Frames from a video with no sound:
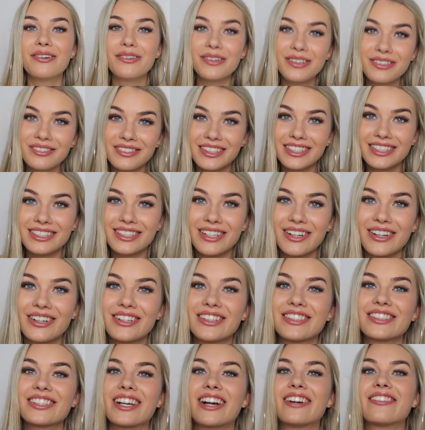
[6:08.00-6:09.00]
All of these
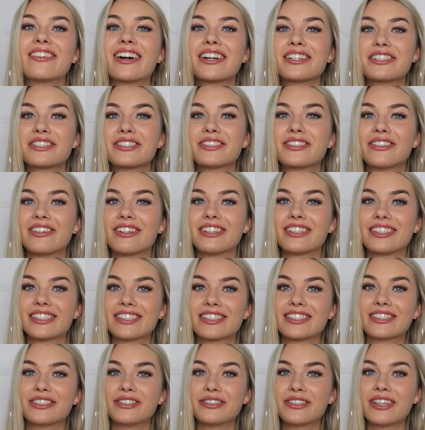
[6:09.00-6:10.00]
clothes I've actually got in
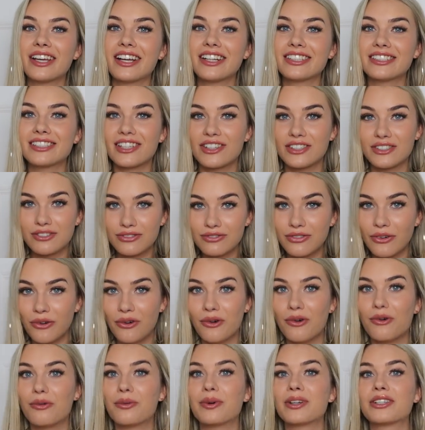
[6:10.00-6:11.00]
a UK size
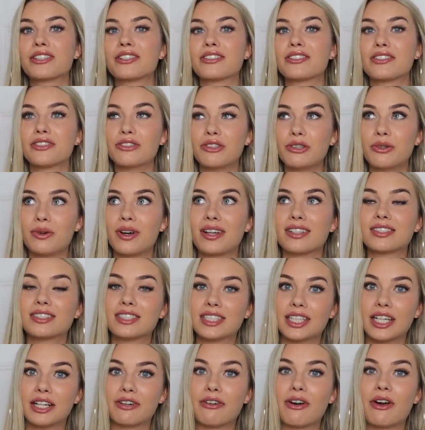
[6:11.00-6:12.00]
4, which is a US
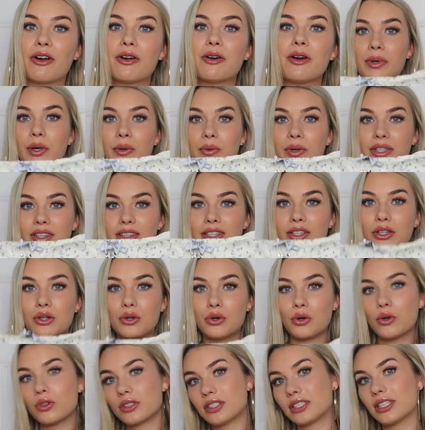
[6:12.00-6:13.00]
0. But with the
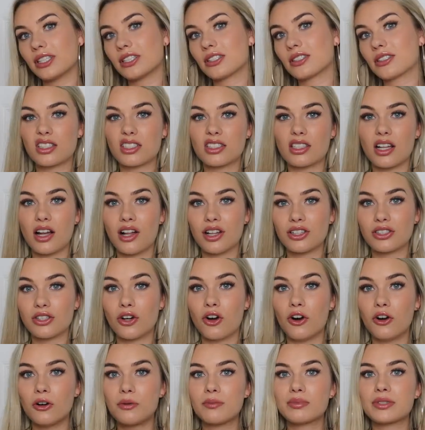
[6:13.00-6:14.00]
corset style
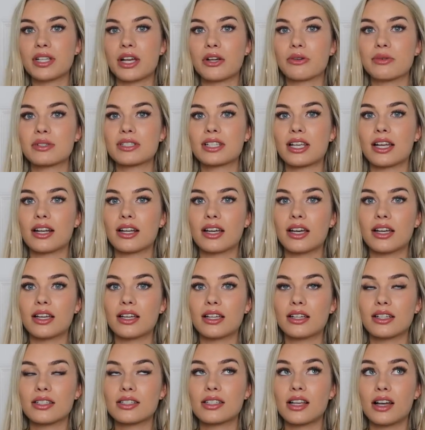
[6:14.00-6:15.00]
tops, I always get it
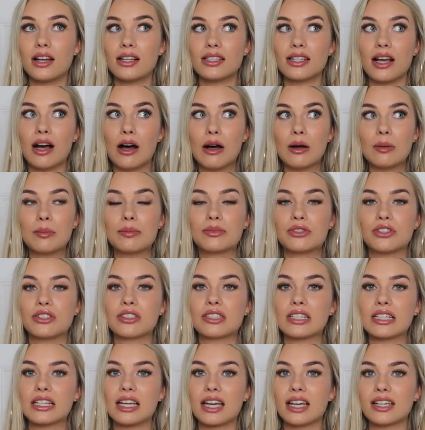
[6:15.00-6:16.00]
in a size up
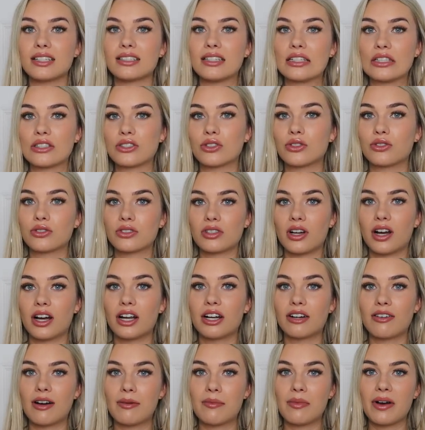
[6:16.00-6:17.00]
just in case it's too tight
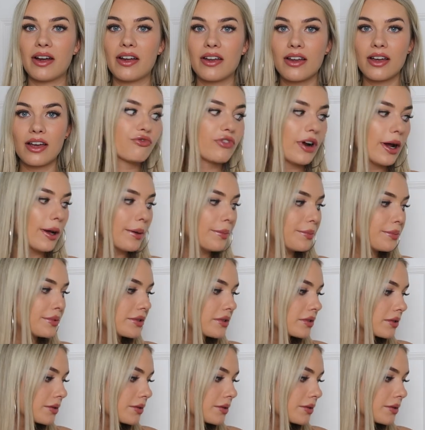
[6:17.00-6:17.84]
around my ribs.